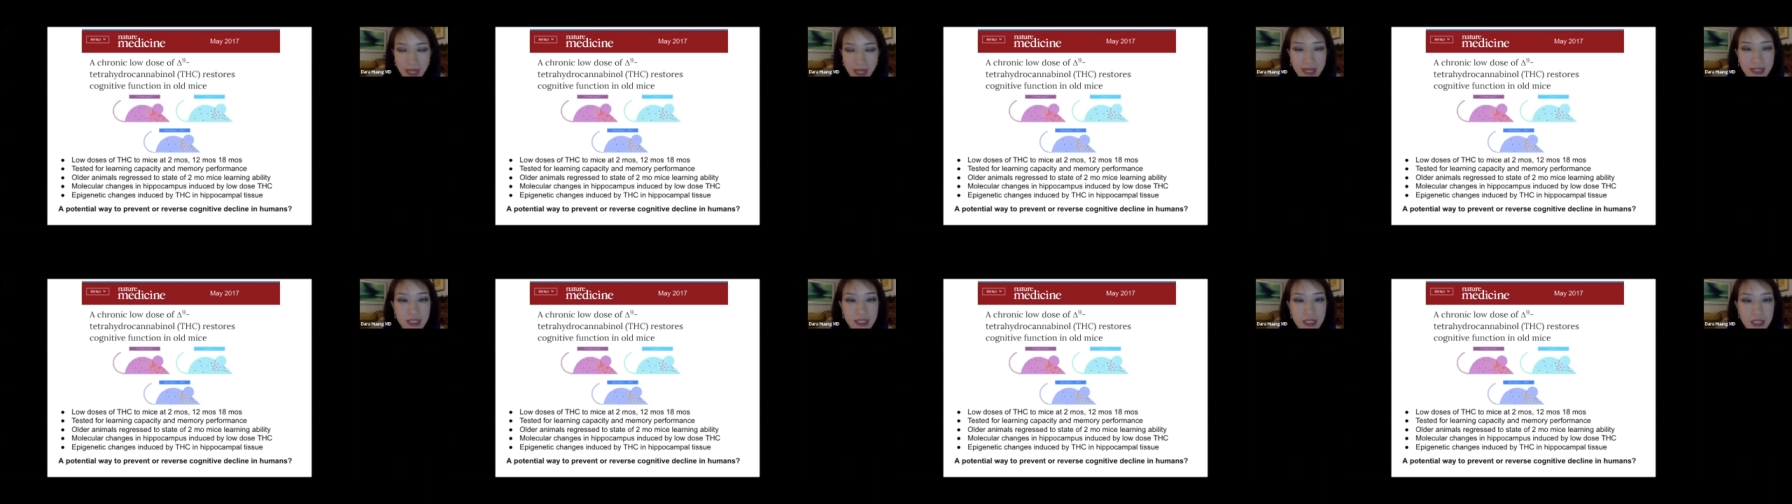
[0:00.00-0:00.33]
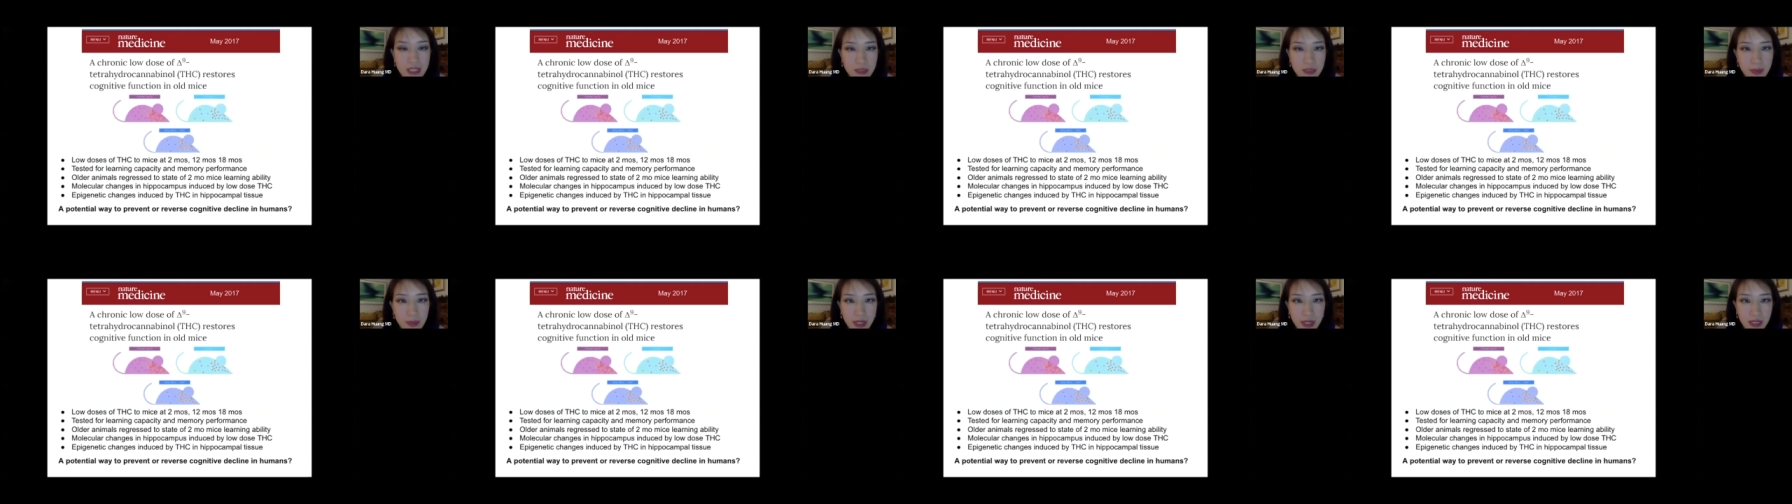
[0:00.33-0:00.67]

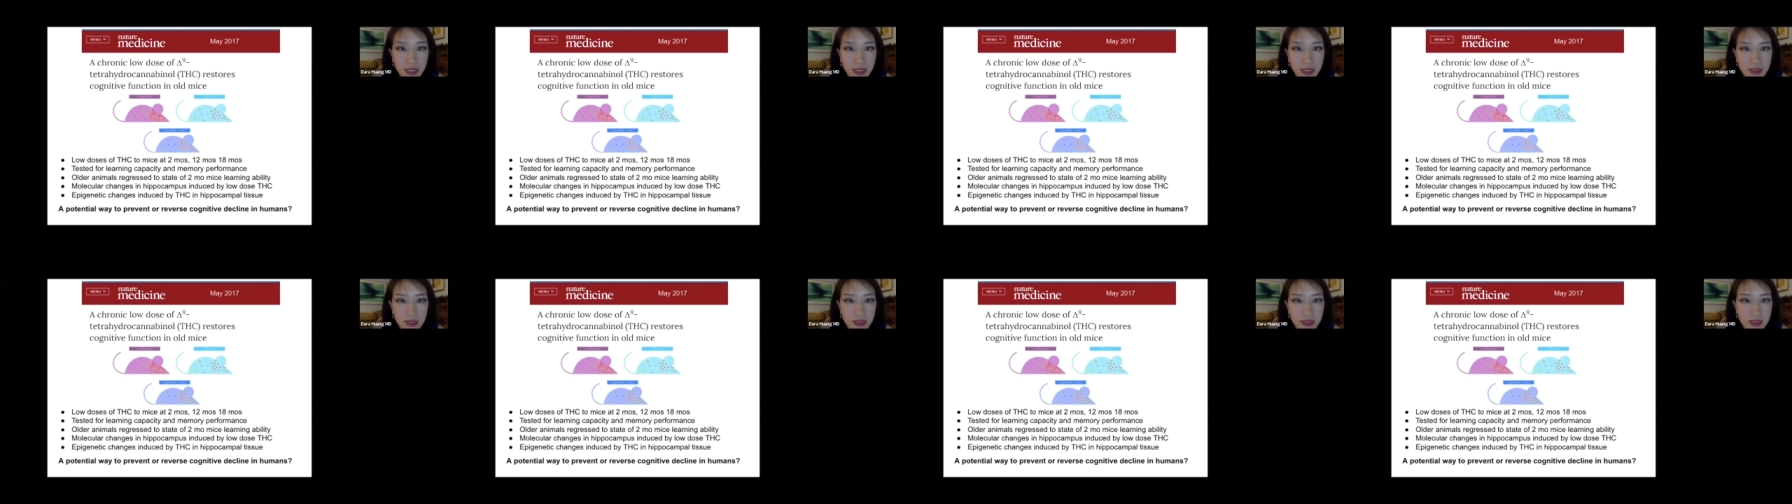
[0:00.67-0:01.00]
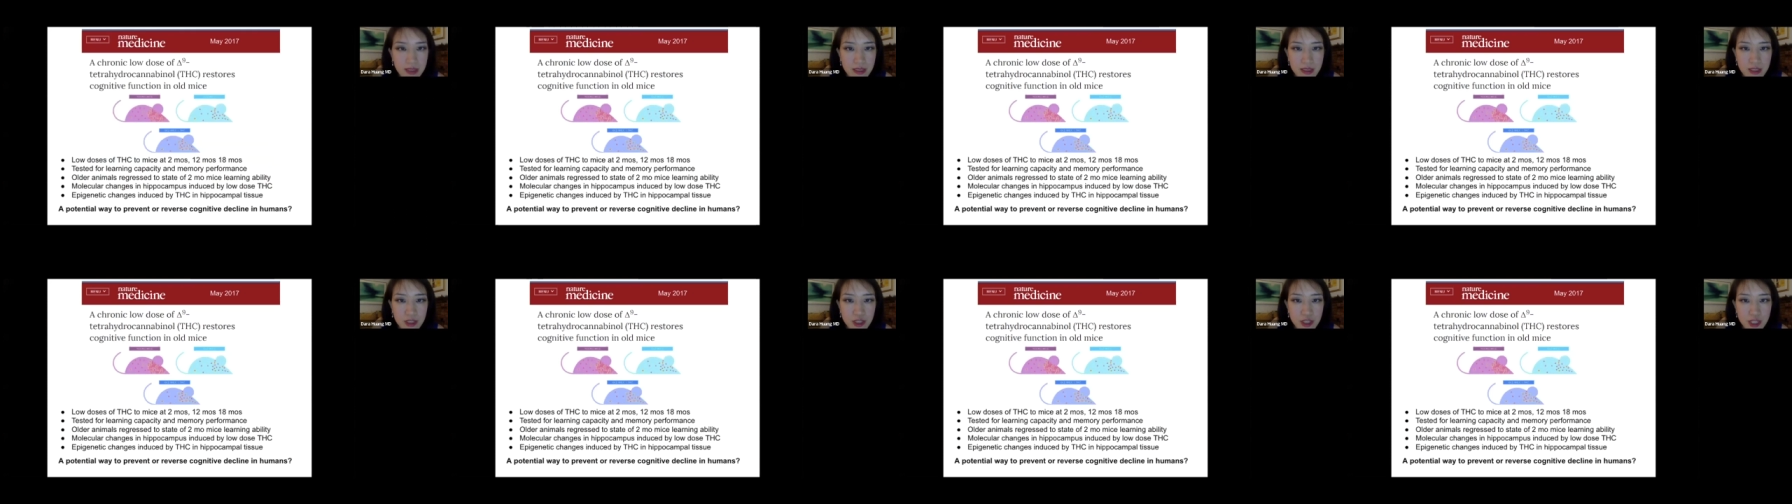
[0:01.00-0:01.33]
anticipating,
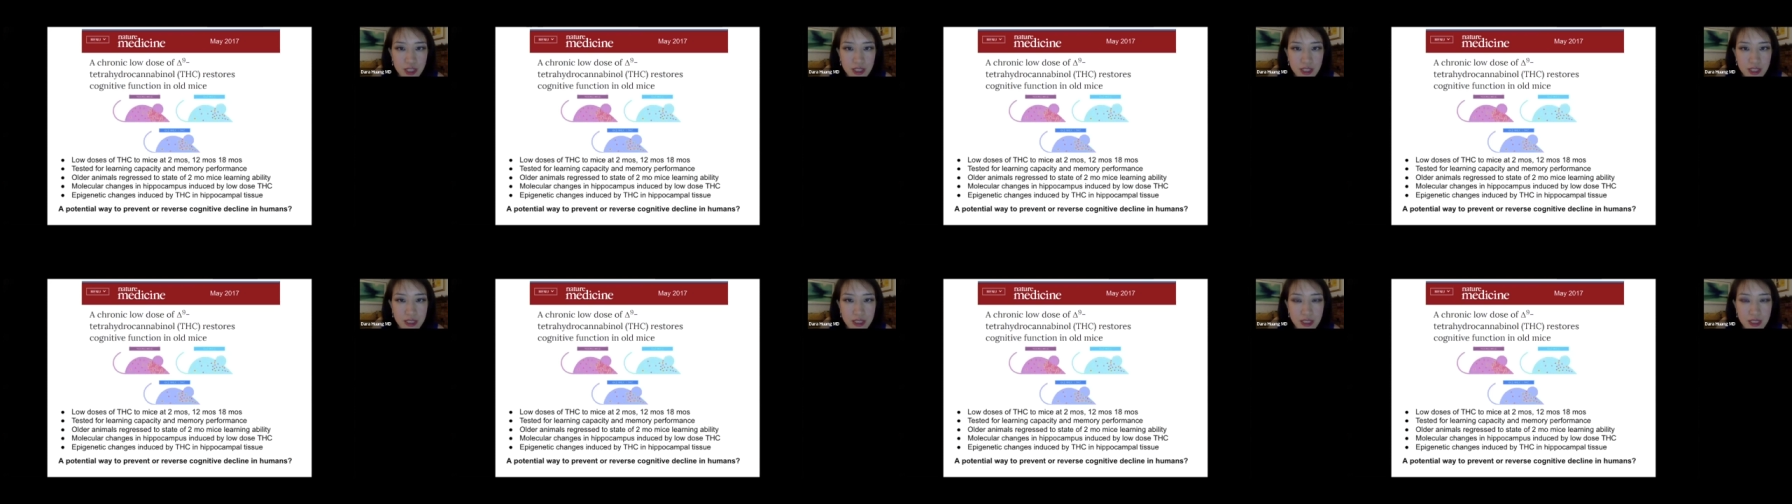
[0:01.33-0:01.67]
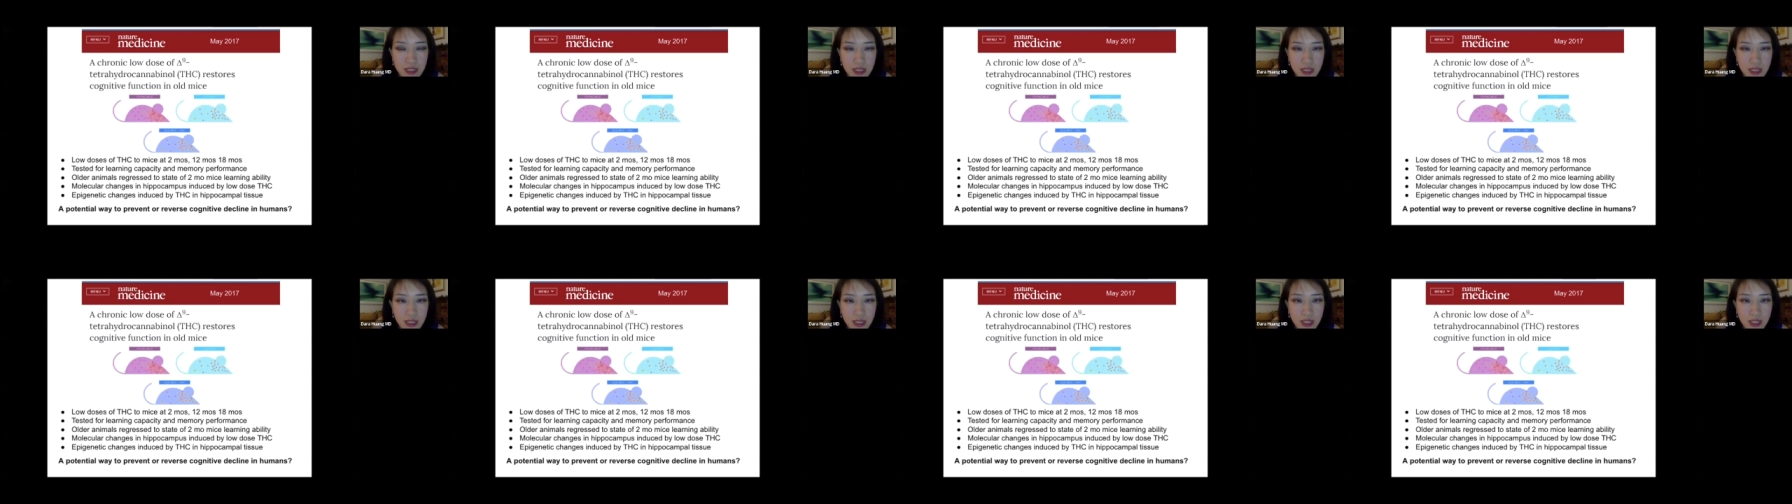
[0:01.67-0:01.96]
this is just,